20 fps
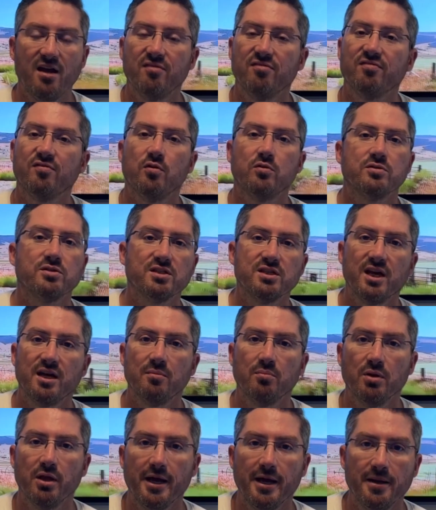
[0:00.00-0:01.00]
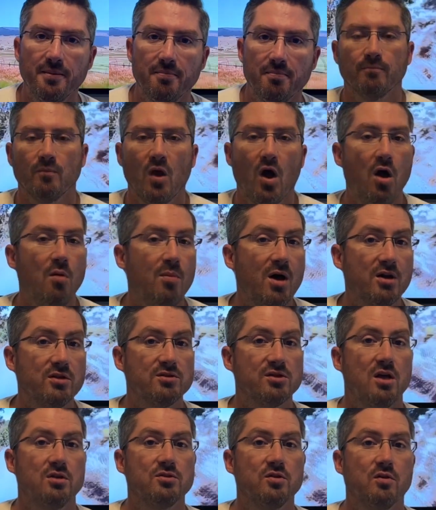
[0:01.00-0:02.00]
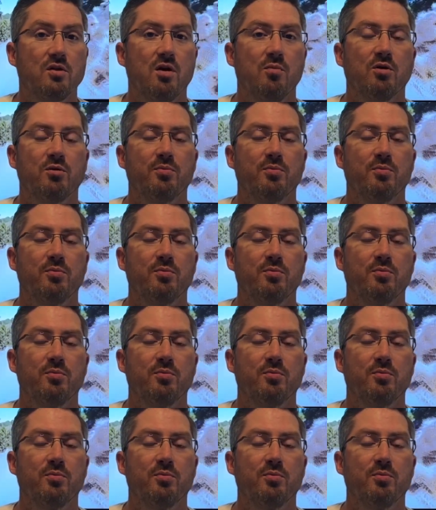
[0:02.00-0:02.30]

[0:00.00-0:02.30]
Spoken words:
full skid plate. All models also come with